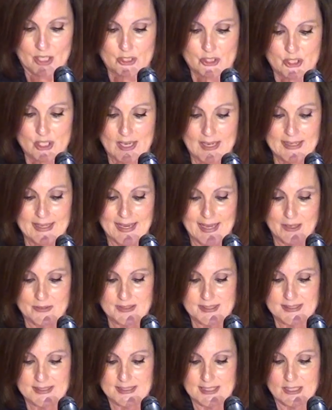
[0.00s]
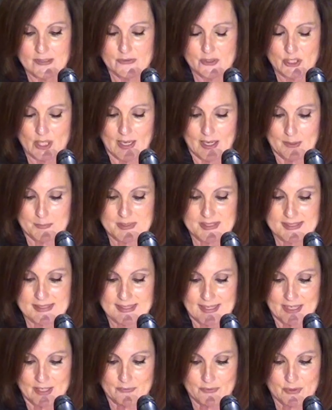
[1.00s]
Check out Steve Jobs'
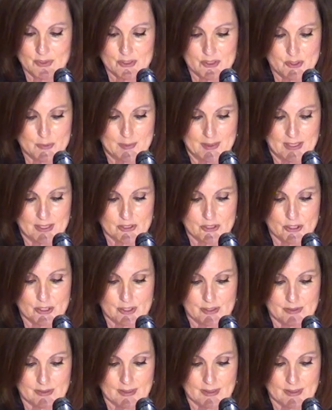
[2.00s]
Stanford speech.